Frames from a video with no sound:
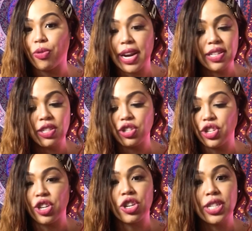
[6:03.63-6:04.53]
Race,
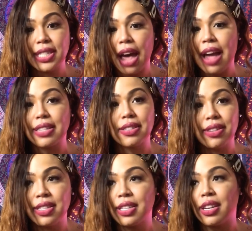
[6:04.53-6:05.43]
gender, sex,
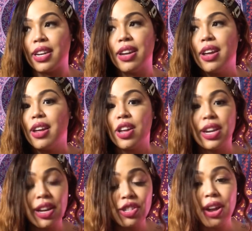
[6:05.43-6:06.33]
ethnicity,
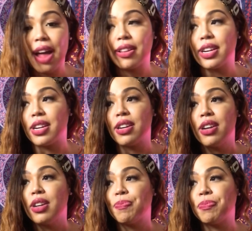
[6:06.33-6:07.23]
nationality,
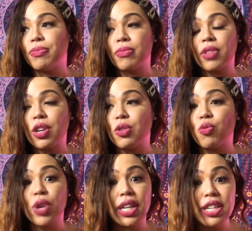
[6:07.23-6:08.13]

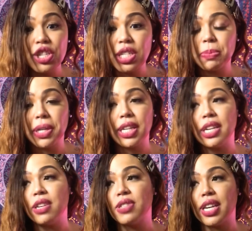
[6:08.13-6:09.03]
religious
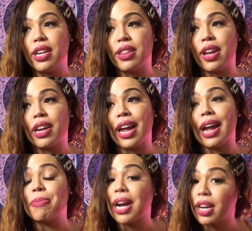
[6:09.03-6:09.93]
beliefs, anything. Like,
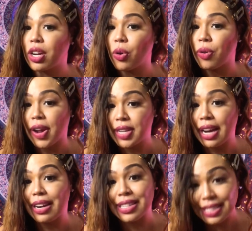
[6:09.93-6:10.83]
I'm not going to go around
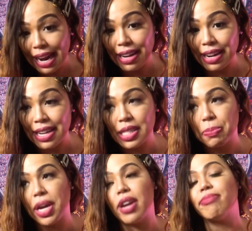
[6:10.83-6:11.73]
dating a Satanist,
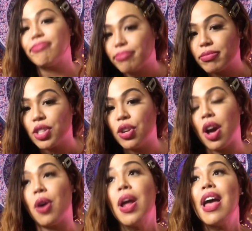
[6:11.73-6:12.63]
but, you
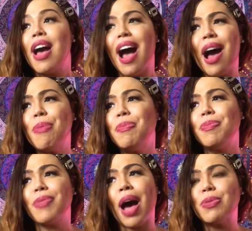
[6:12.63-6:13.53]
know,
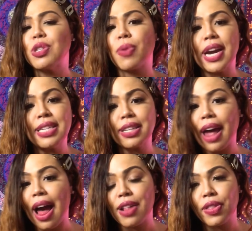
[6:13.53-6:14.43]
I was raised
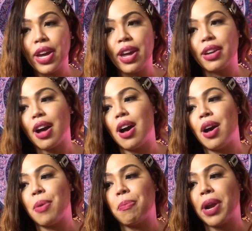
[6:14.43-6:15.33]
Catholic,
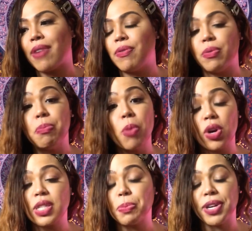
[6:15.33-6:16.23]
but I'm
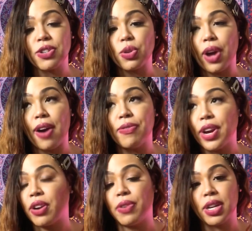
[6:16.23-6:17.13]
more spiritual now,
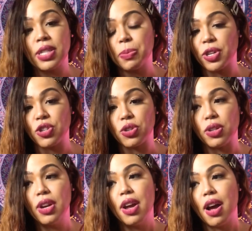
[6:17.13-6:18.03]
very, very
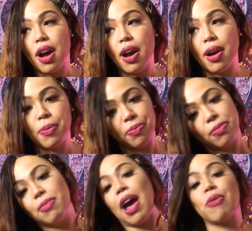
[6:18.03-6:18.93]
spiritual.
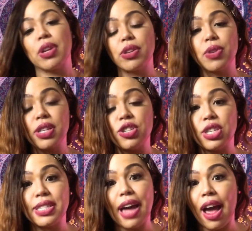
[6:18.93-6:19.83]
Not really
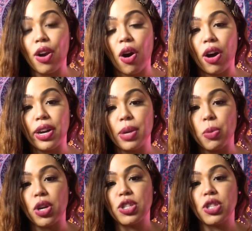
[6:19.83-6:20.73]
religious at all anymore.